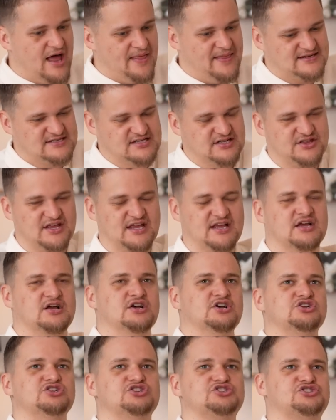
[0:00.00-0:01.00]
And that's the thing,
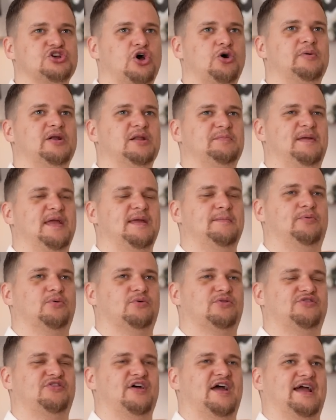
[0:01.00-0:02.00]
so many
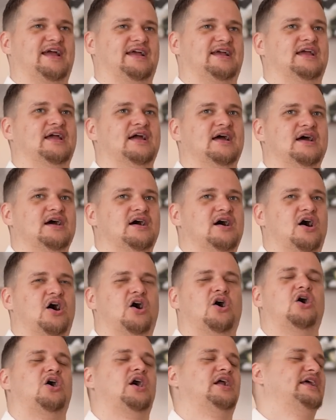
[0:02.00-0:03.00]
people think,
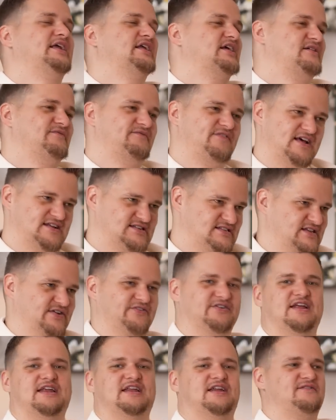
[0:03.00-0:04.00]
oh, I need an
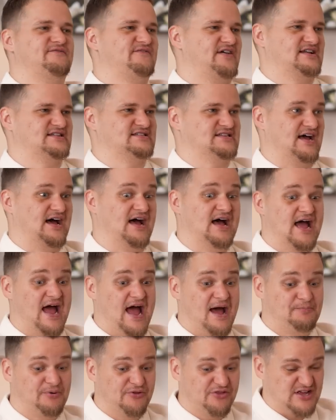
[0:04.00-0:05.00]
investor.
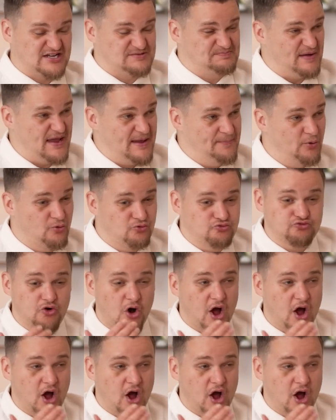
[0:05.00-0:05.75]
But there's people